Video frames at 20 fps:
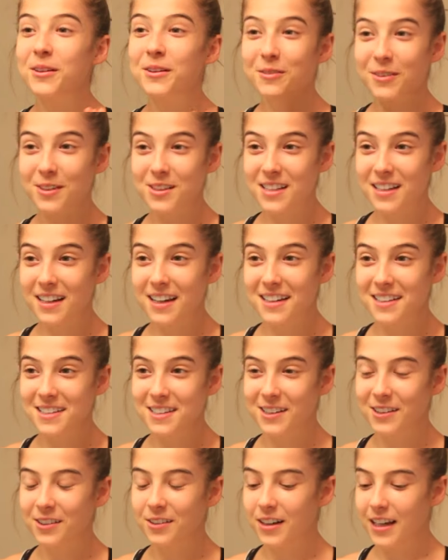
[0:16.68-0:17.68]
The first thing I
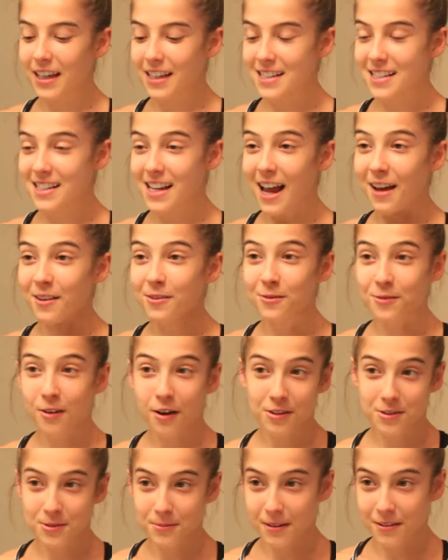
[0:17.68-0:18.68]
do is I
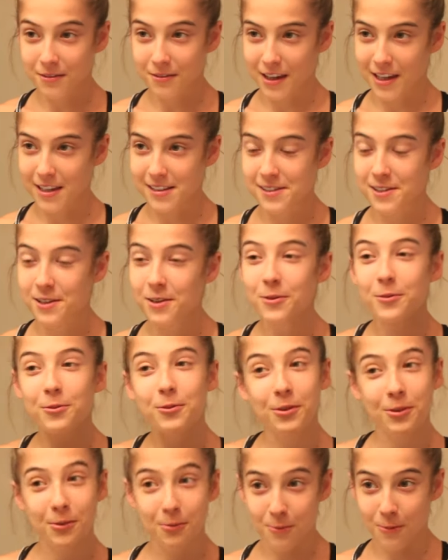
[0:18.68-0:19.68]
wash my face
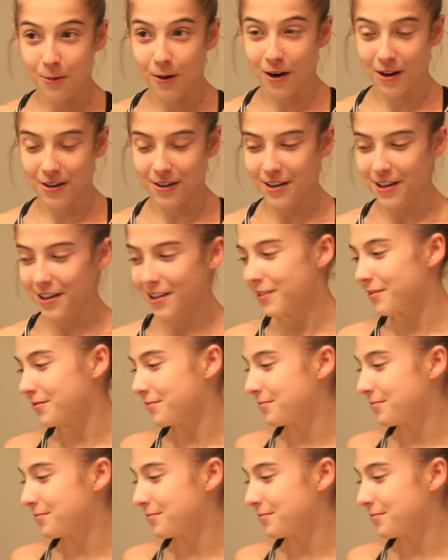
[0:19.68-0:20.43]
with water.